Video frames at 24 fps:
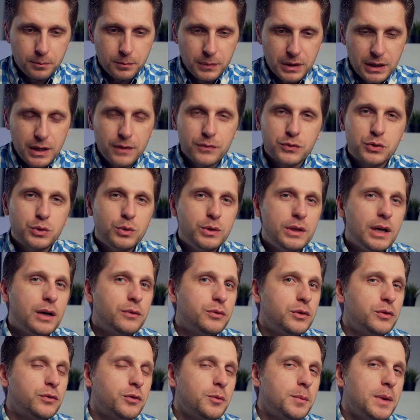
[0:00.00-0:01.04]
gives you enough
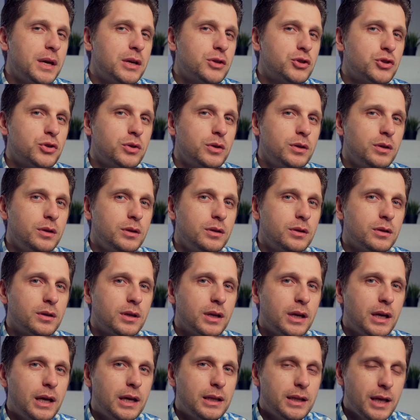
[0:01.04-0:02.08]
information
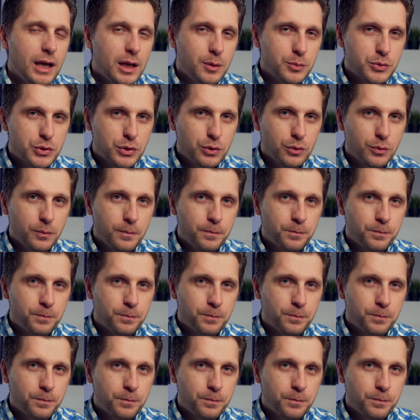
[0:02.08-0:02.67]
and helps you.